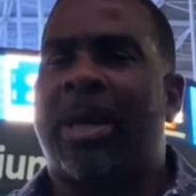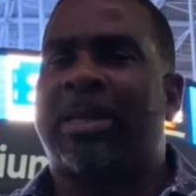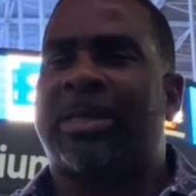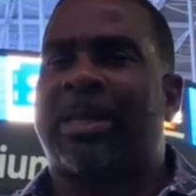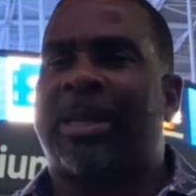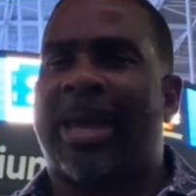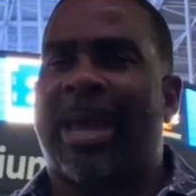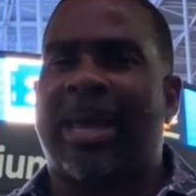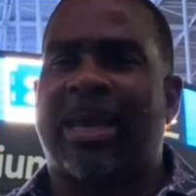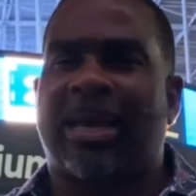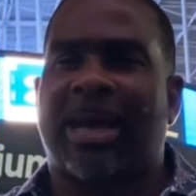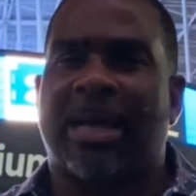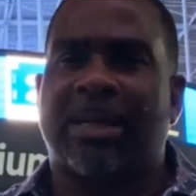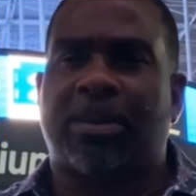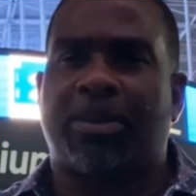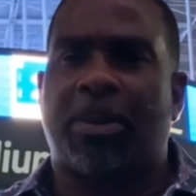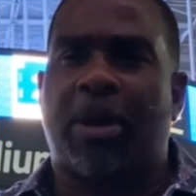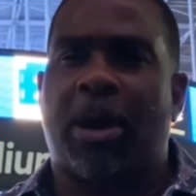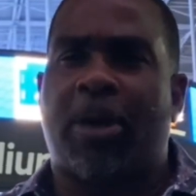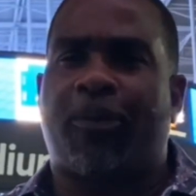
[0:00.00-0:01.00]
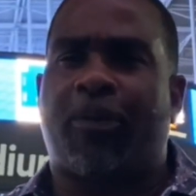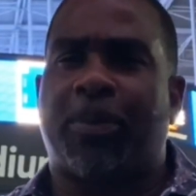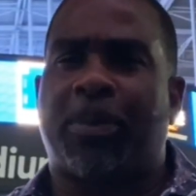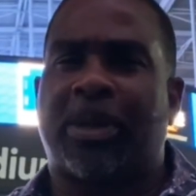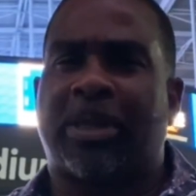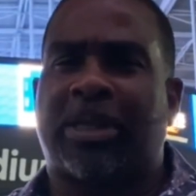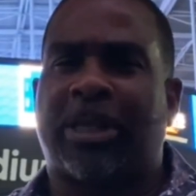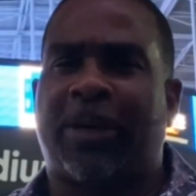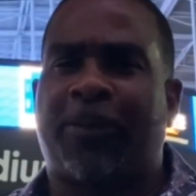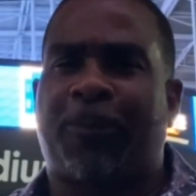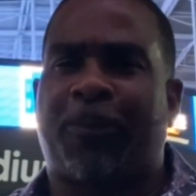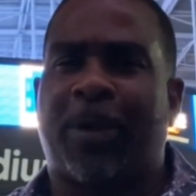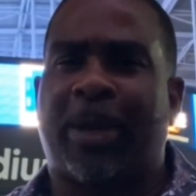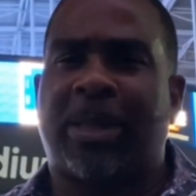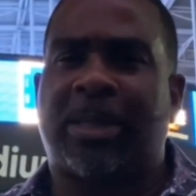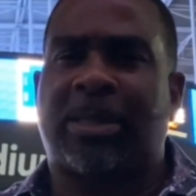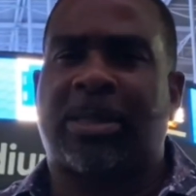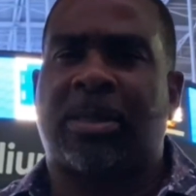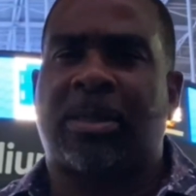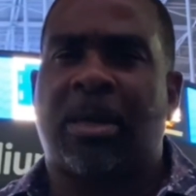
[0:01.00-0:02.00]
Today he got some help from the
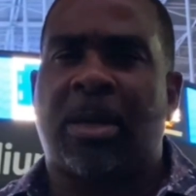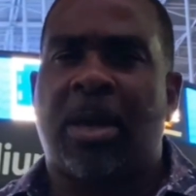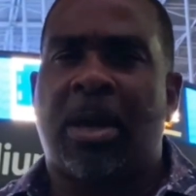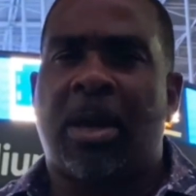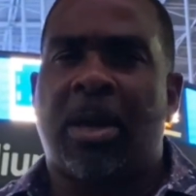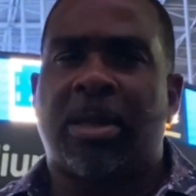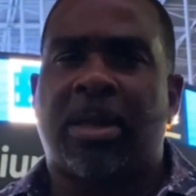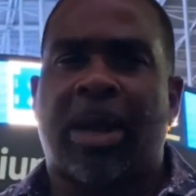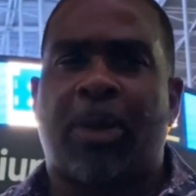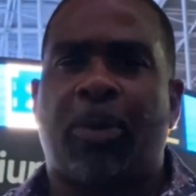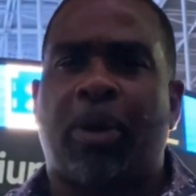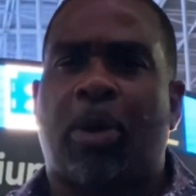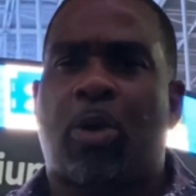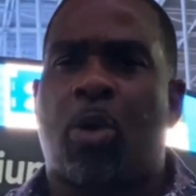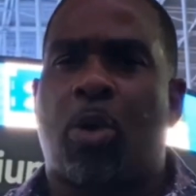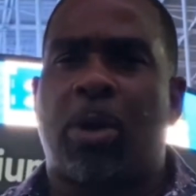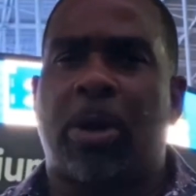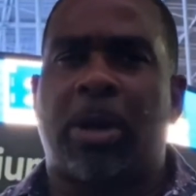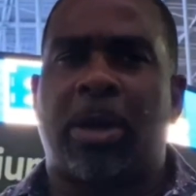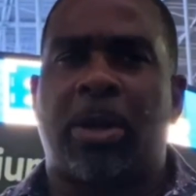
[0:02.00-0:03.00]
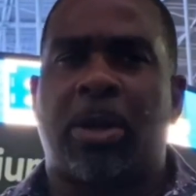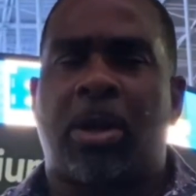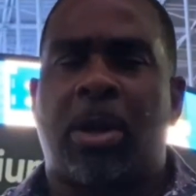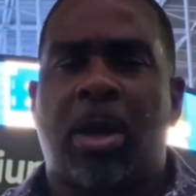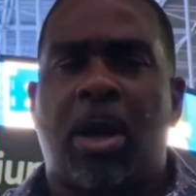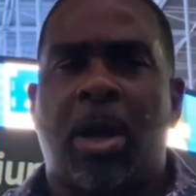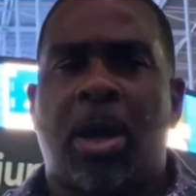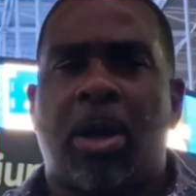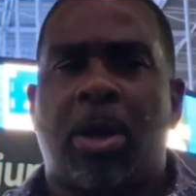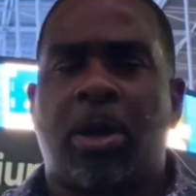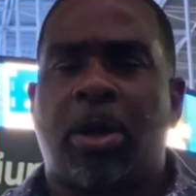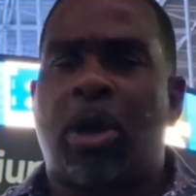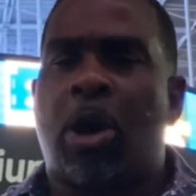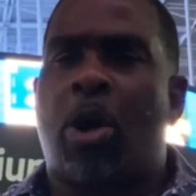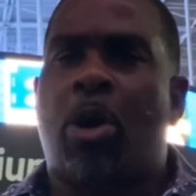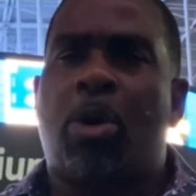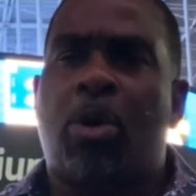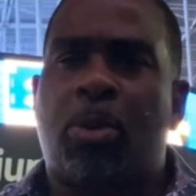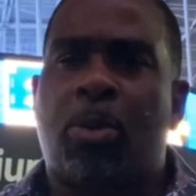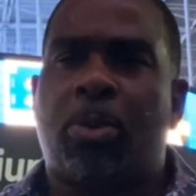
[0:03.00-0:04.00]
defense. They recorded
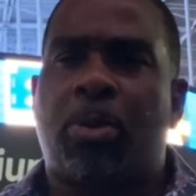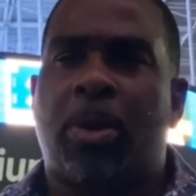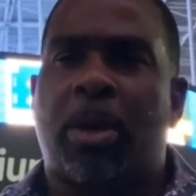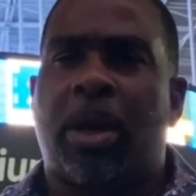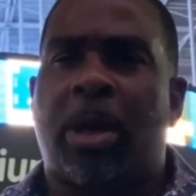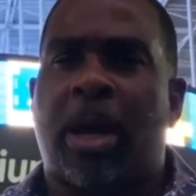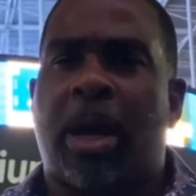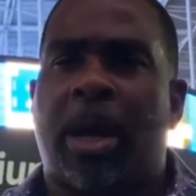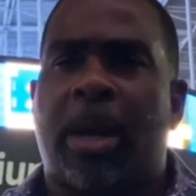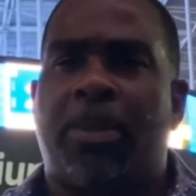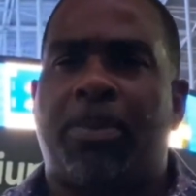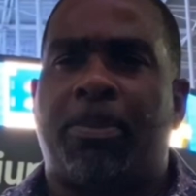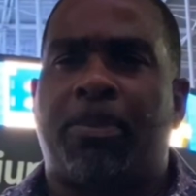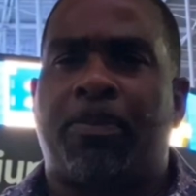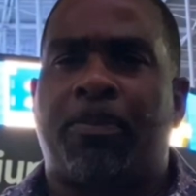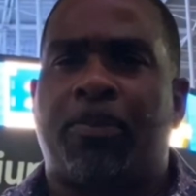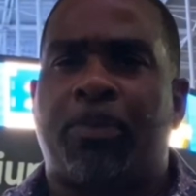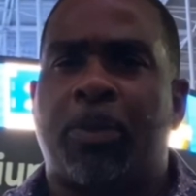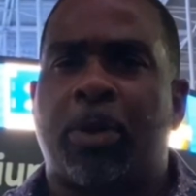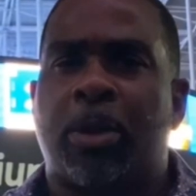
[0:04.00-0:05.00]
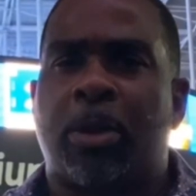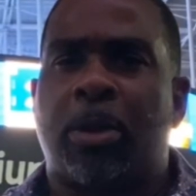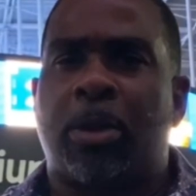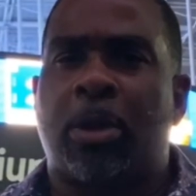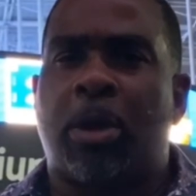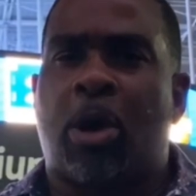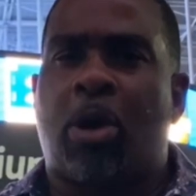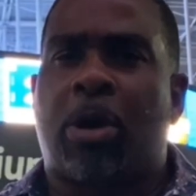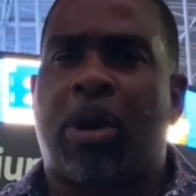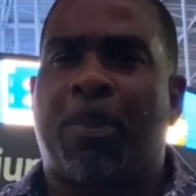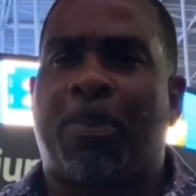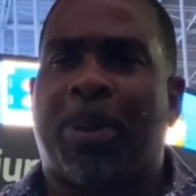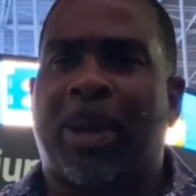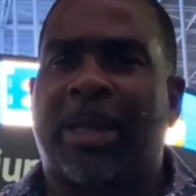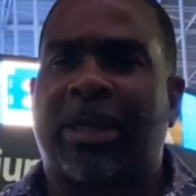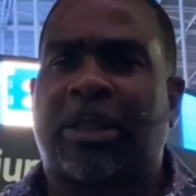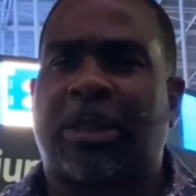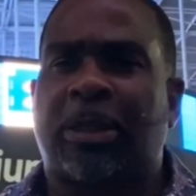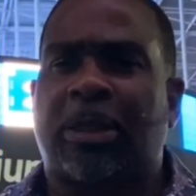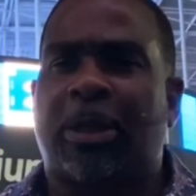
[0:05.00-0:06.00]
no
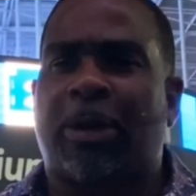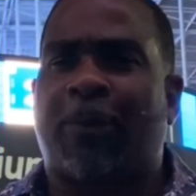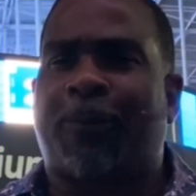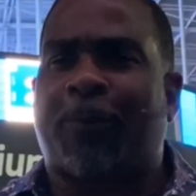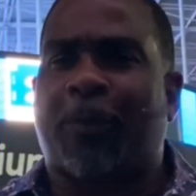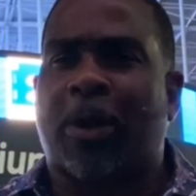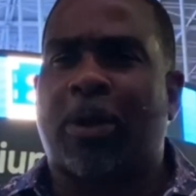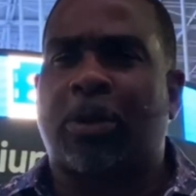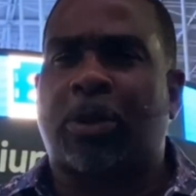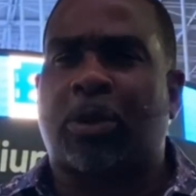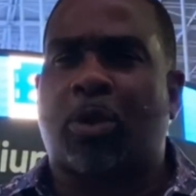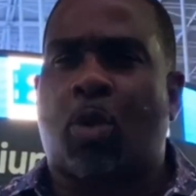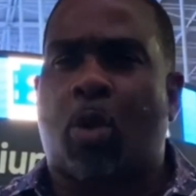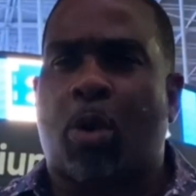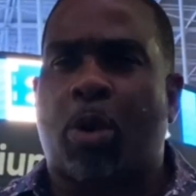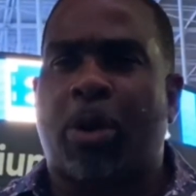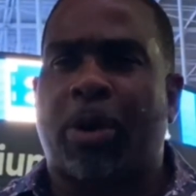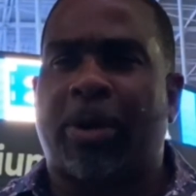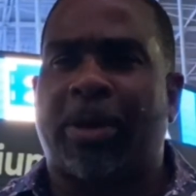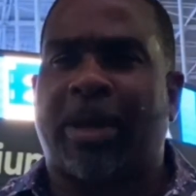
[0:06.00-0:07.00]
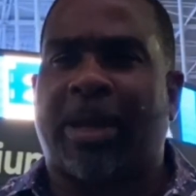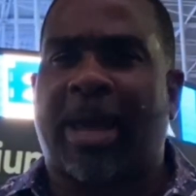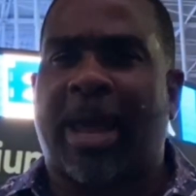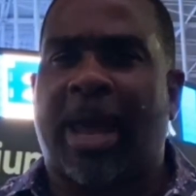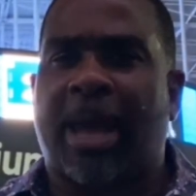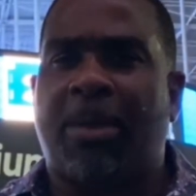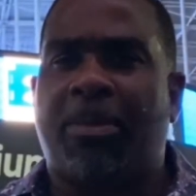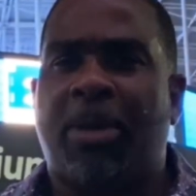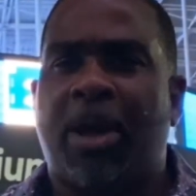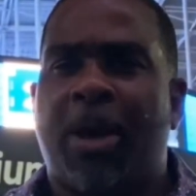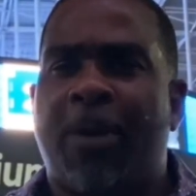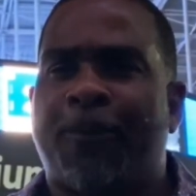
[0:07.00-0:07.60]
completions in the first quarter of the game.